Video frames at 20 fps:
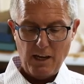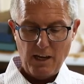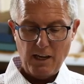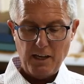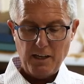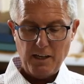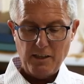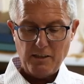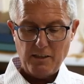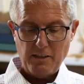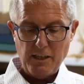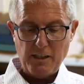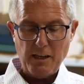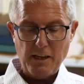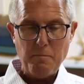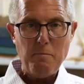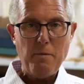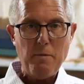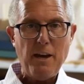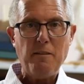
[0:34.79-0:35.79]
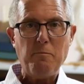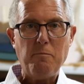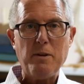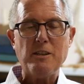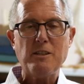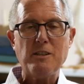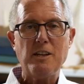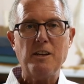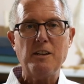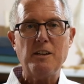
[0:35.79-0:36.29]
is that it may have
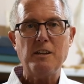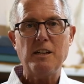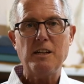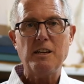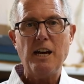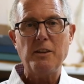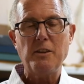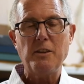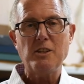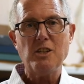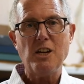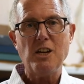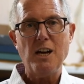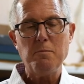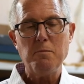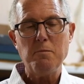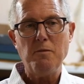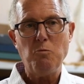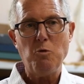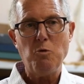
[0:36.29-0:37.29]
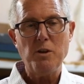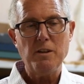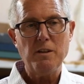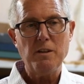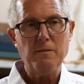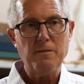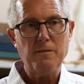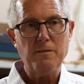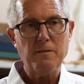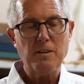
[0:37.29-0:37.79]
been done at the time of one
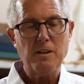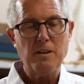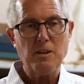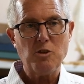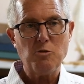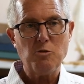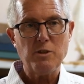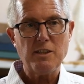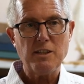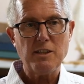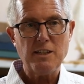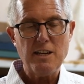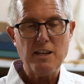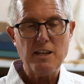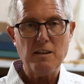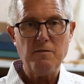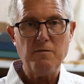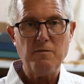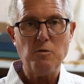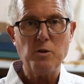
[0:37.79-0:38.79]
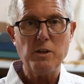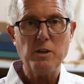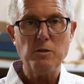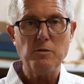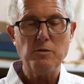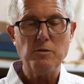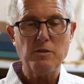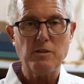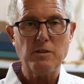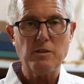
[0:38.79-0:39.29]
of Christina
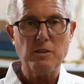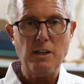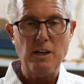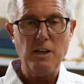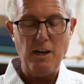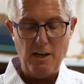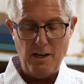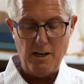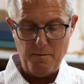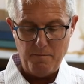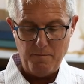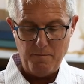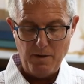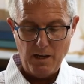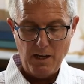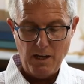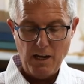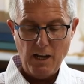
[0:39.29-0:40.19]
Foyle's um,